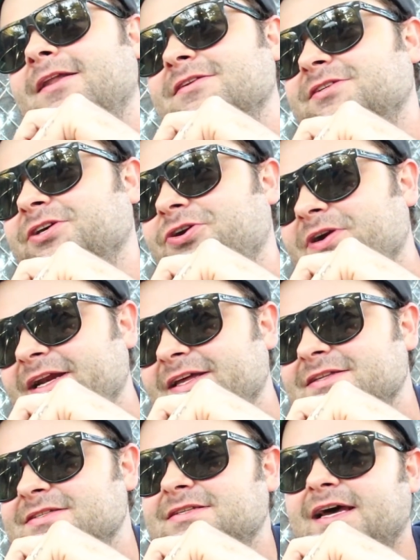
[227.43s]
listen to
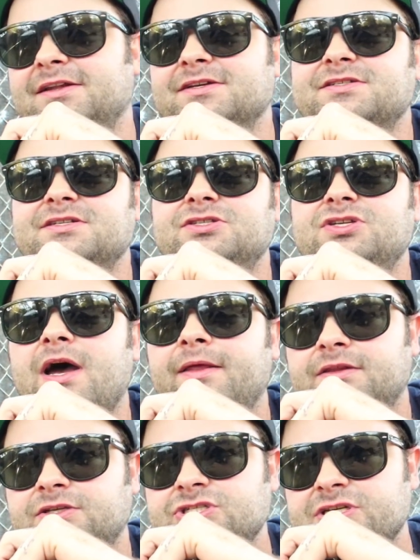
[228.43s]
Creedence. I
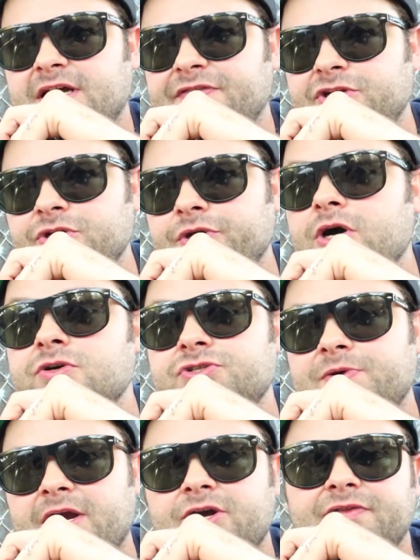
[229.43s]
just got the new
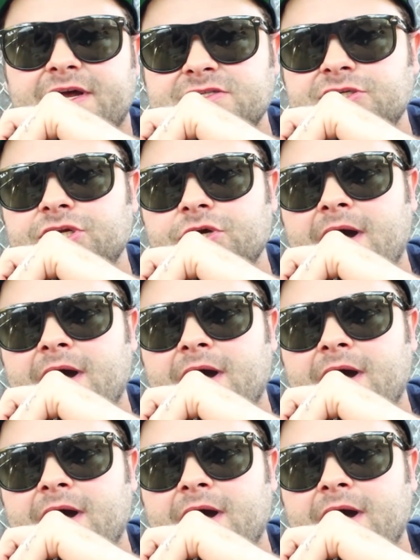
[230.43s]
Ghost record. That's a new